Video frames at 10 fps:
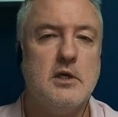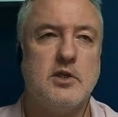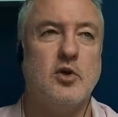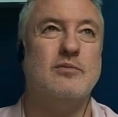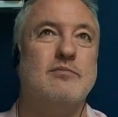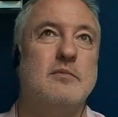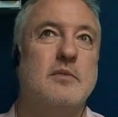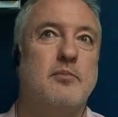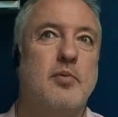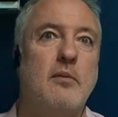So
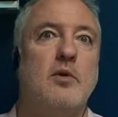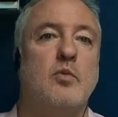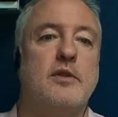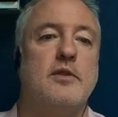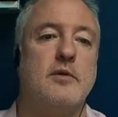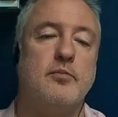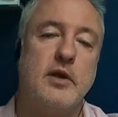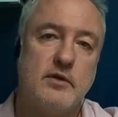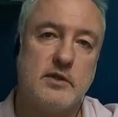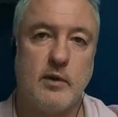the problem with the
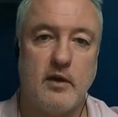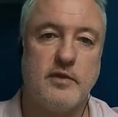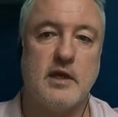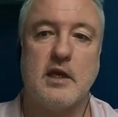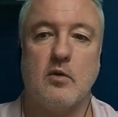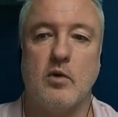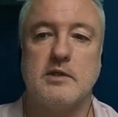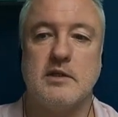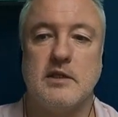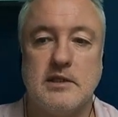previous way of thinking
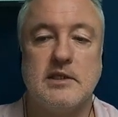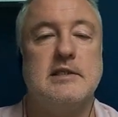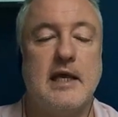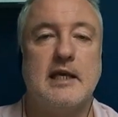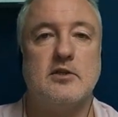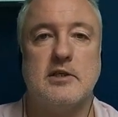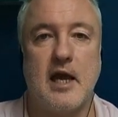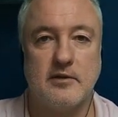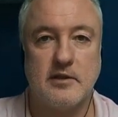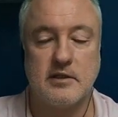was that it didn't take into
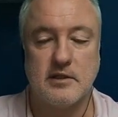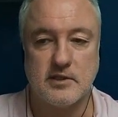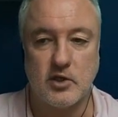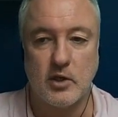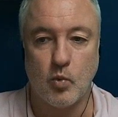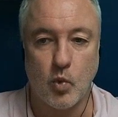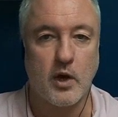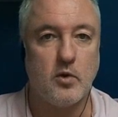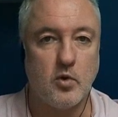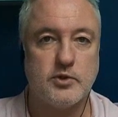account that there's only
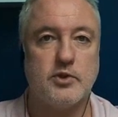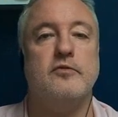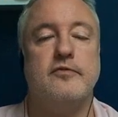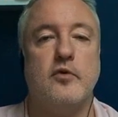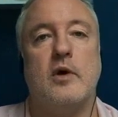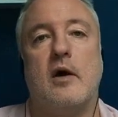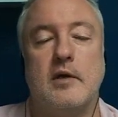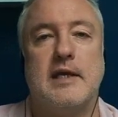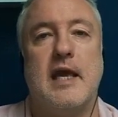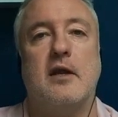1 or 2 4
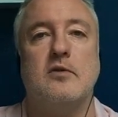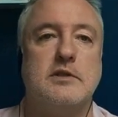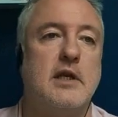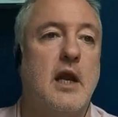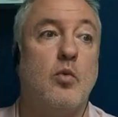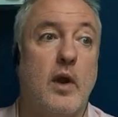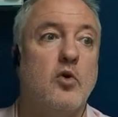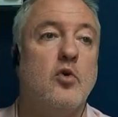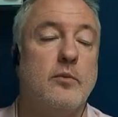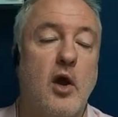hour candles today
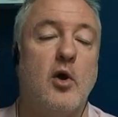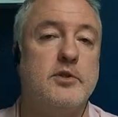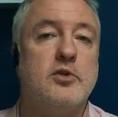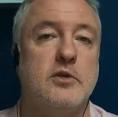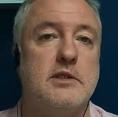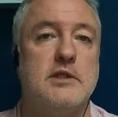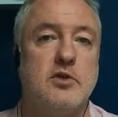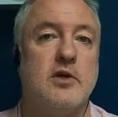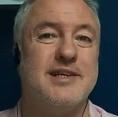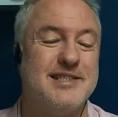where all my opportunities
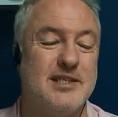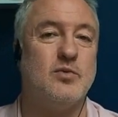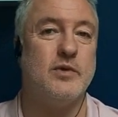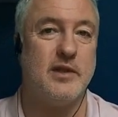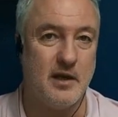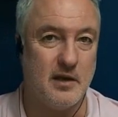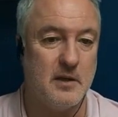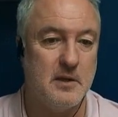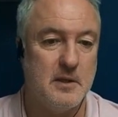are going to sit within.